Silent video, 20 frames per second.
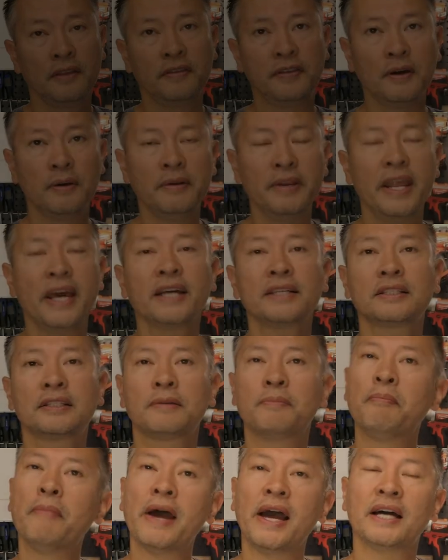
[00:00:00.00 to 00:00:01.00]
The
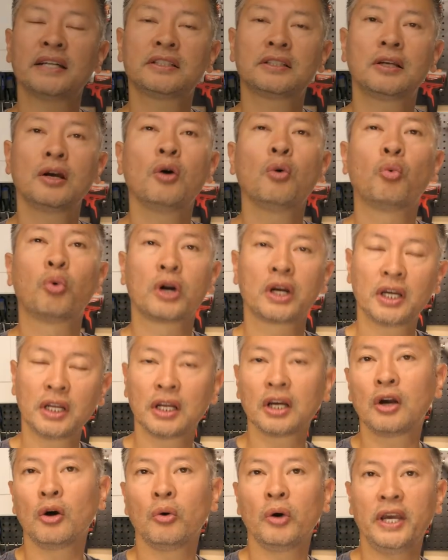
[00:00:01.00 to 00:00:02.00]
next mats we're going
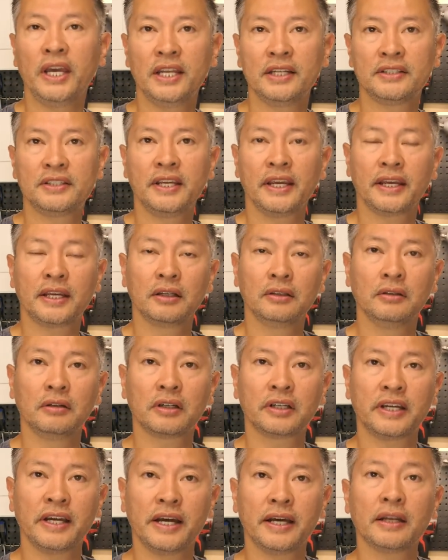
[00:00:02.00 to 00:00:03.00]
to go ahead and take a
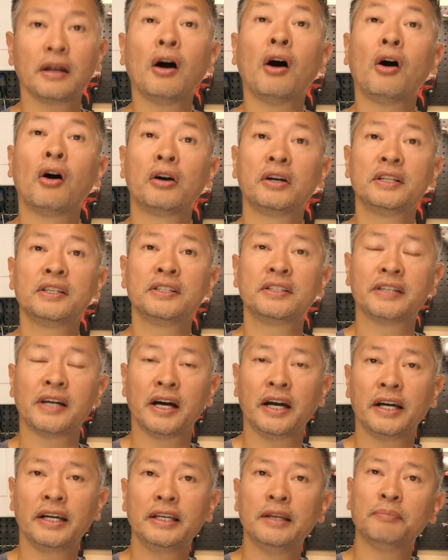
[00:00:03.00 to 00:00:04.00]
look at are
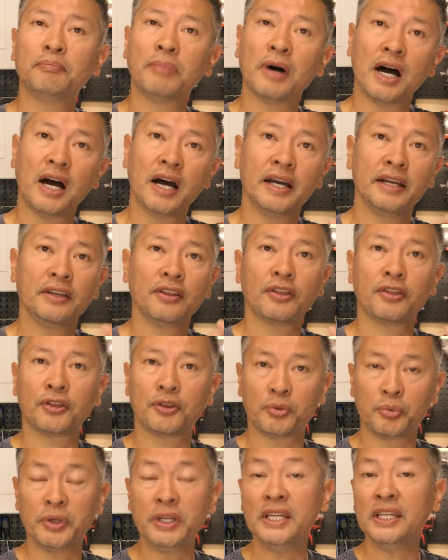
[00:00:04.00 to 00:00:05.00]
designed by
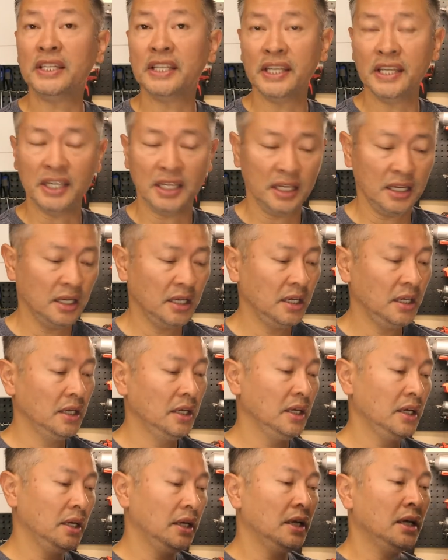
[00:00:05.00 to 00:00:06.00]
3D.
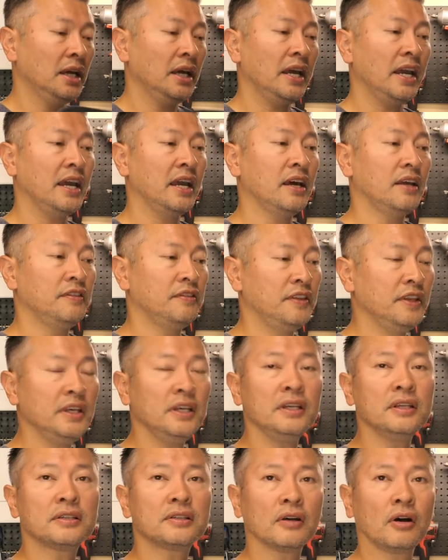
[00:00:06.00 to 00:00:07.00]
And
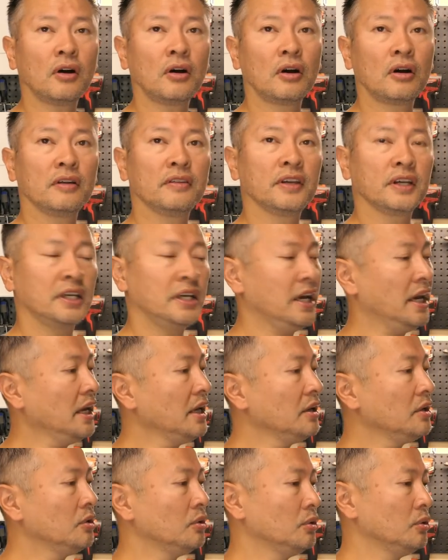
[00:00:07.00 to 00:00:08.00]
these are the
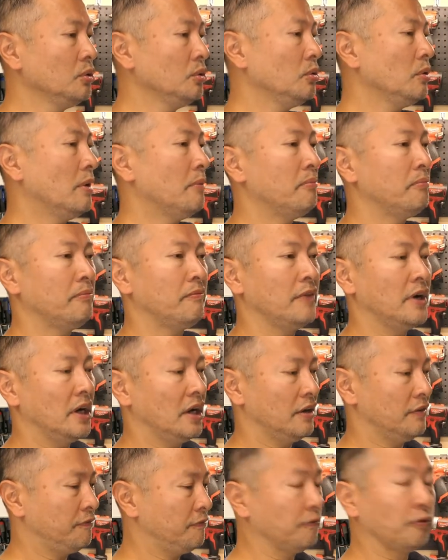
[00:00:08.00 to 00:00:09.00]
Kagu
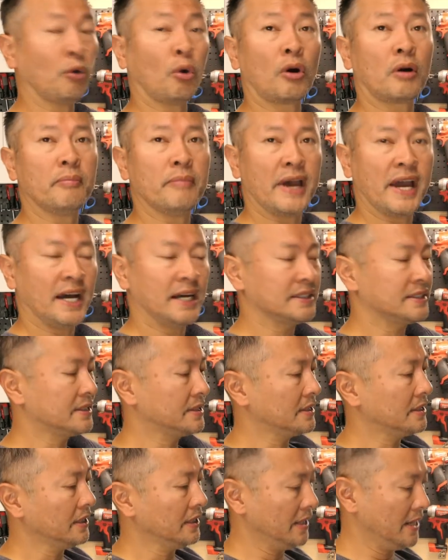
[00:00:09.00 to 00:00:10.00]
floor
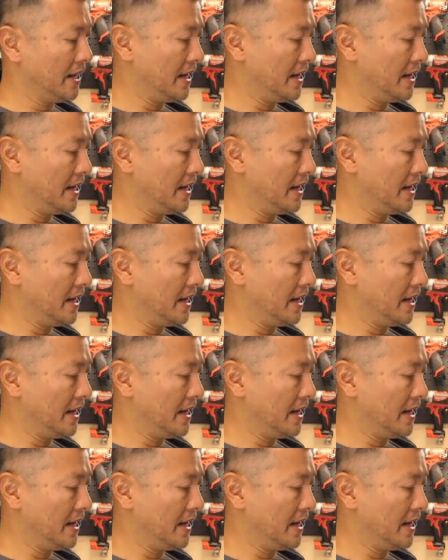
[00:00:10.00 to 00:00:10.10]
mats.